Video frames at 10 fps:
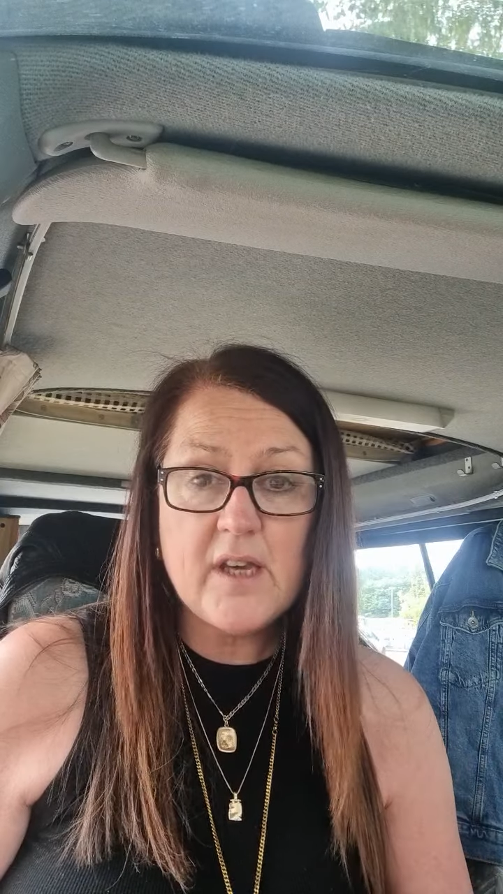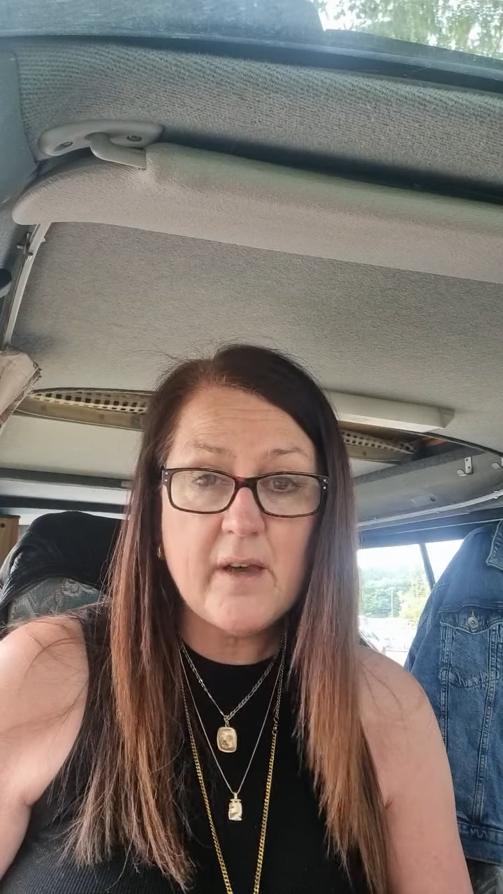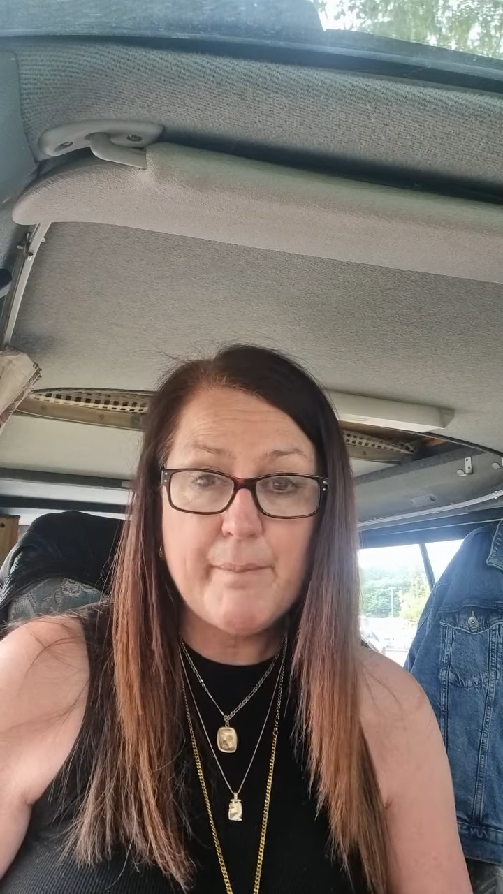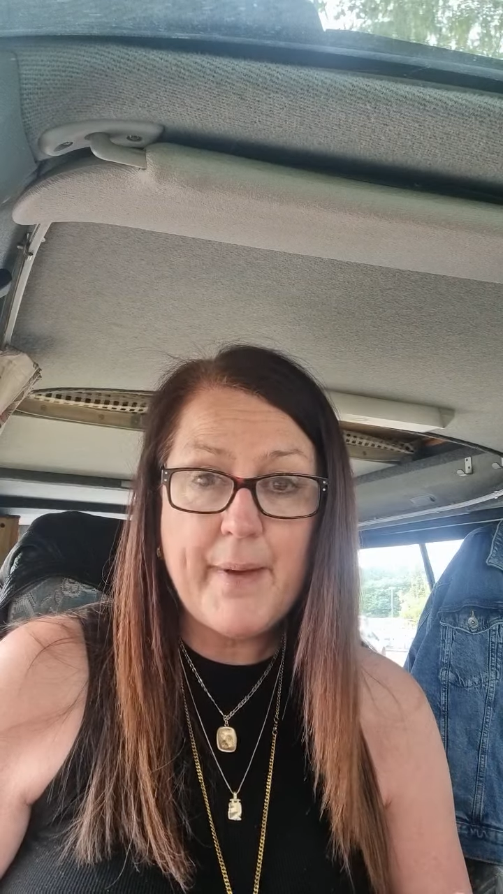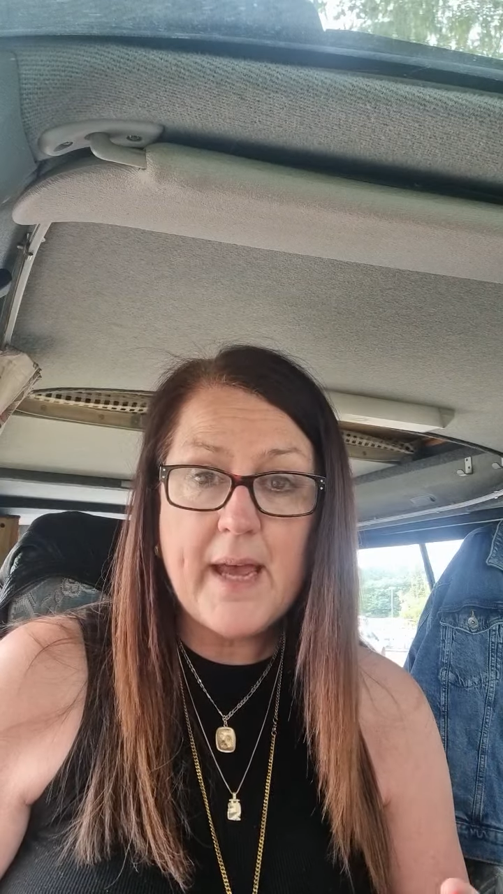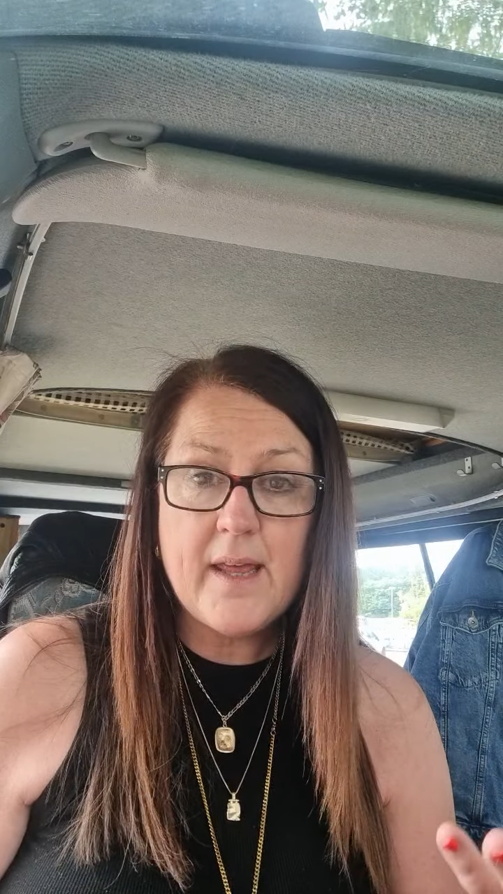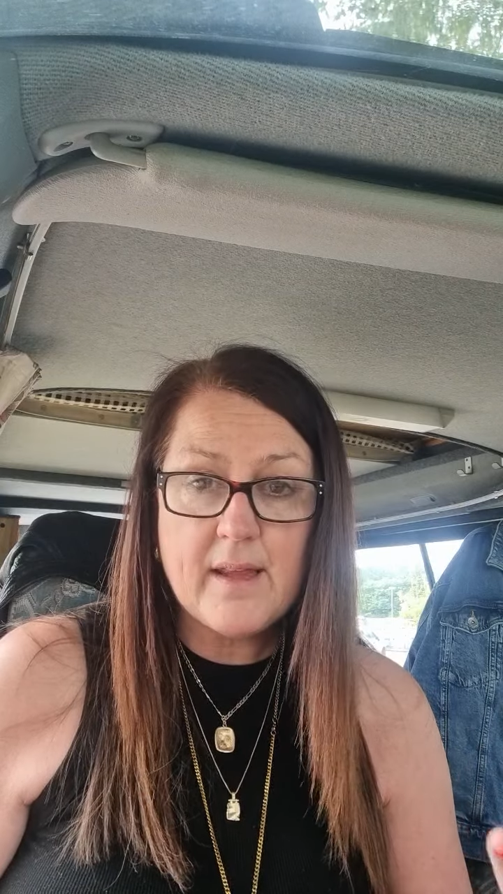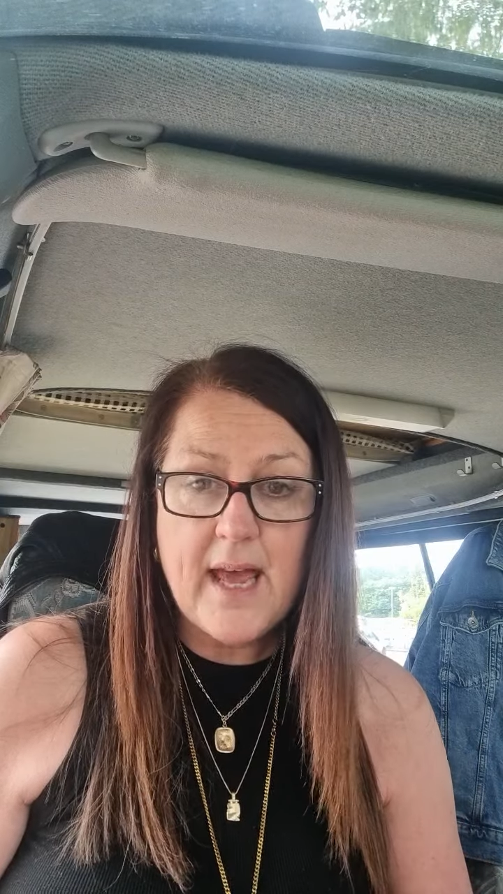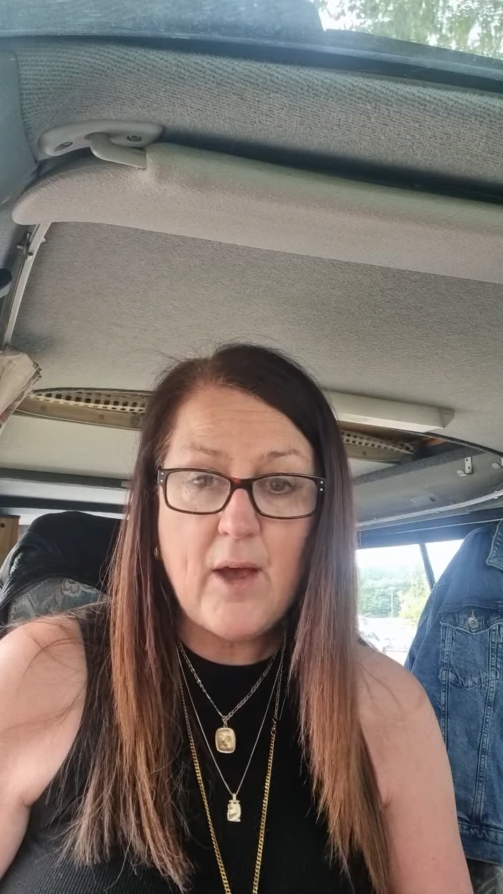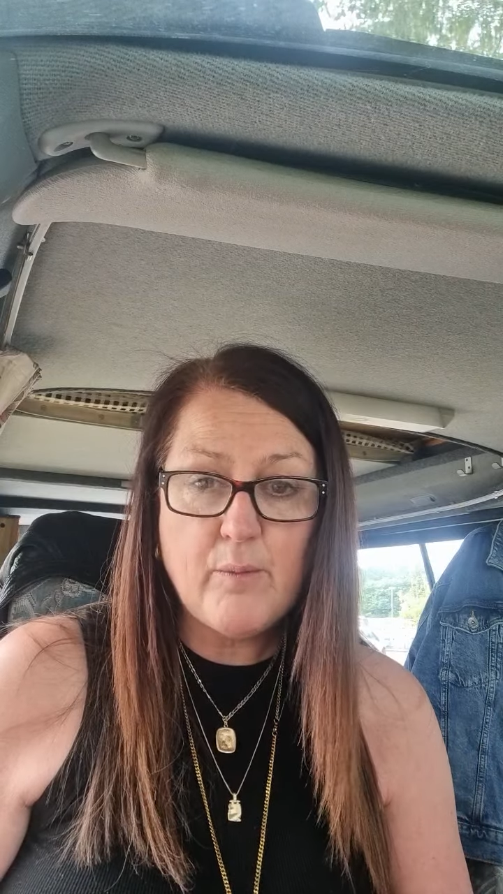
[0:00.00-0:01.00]
you can buy it,
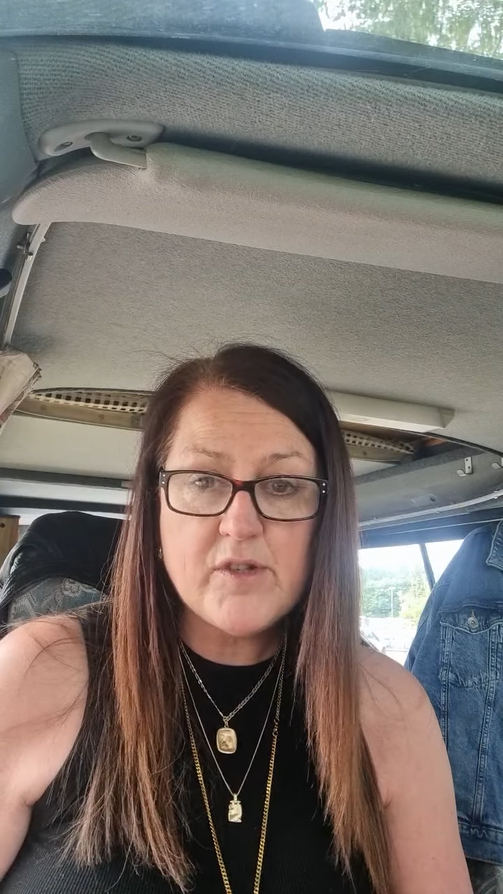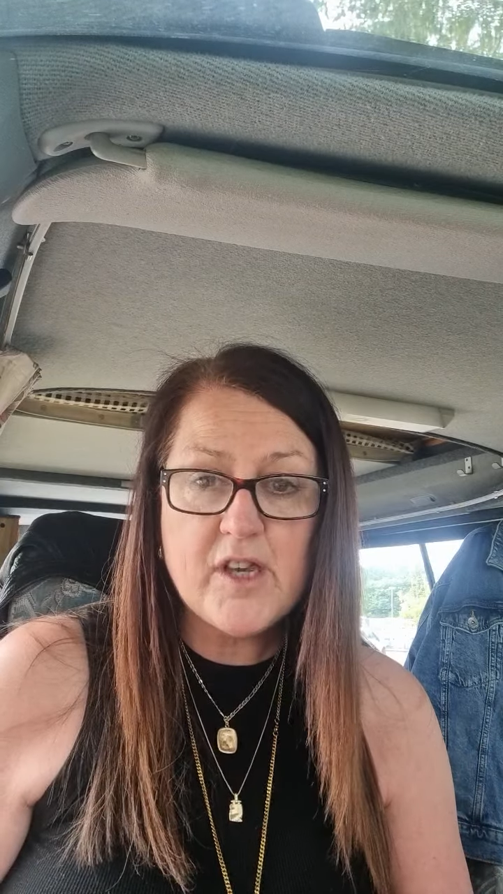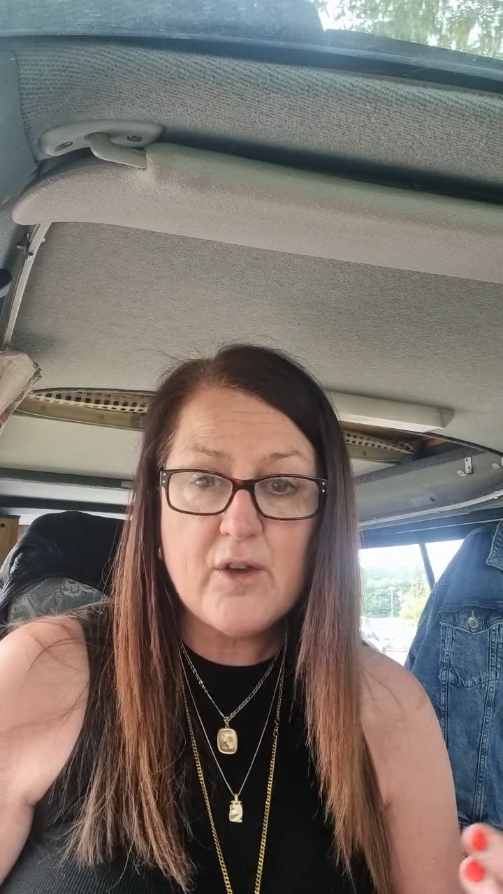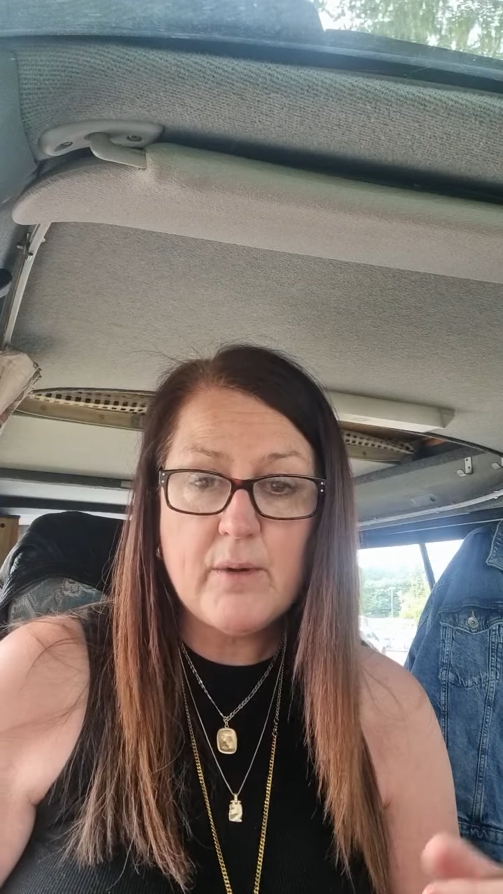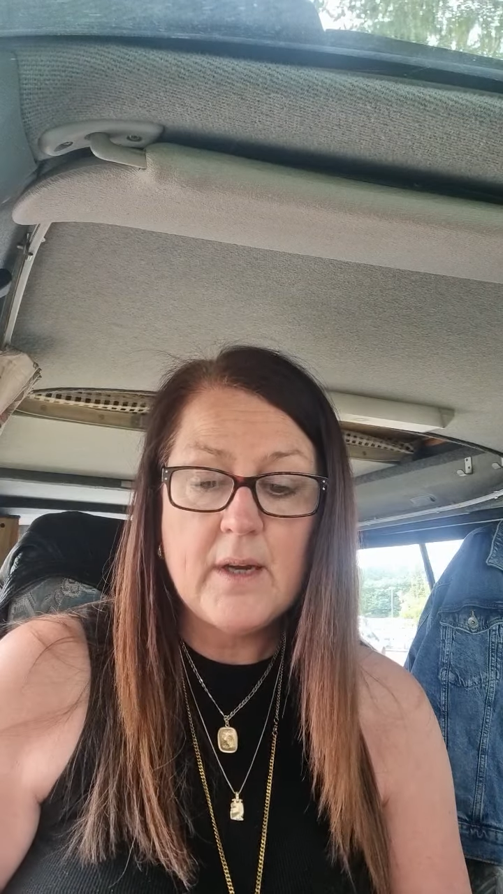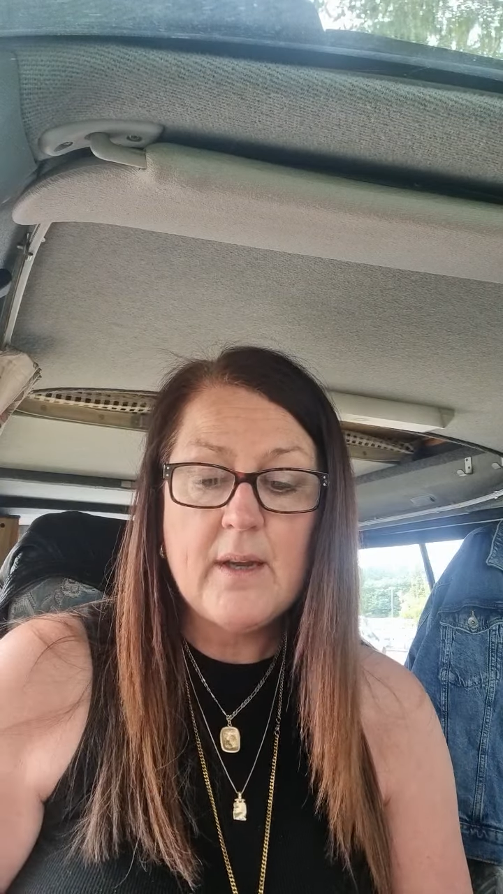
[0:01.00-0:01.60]
that helps you